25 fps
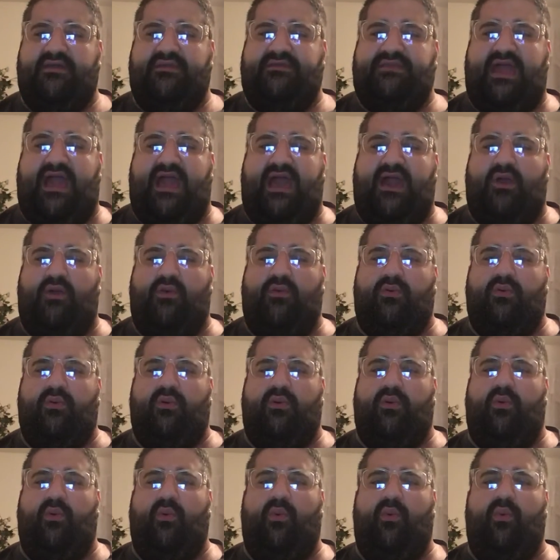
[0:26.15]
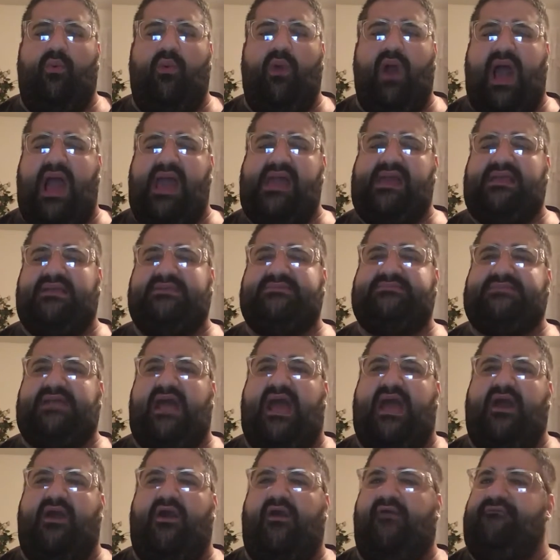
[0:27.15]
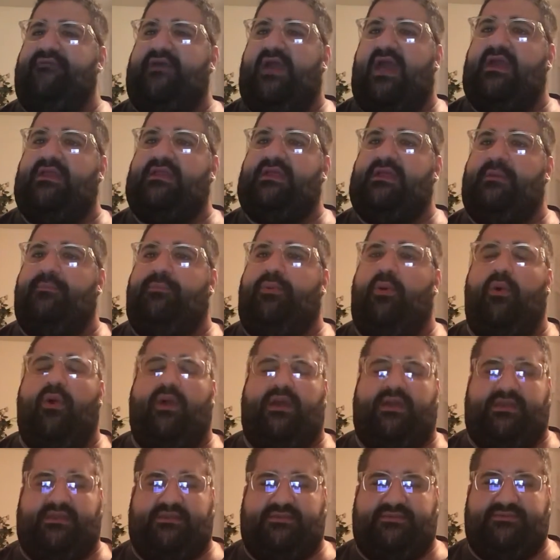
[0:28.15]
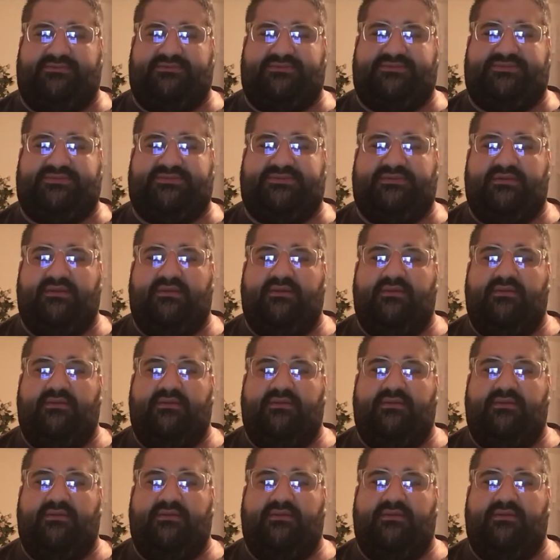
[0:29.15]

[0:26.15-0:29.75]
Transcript: Now, why is that of any importance?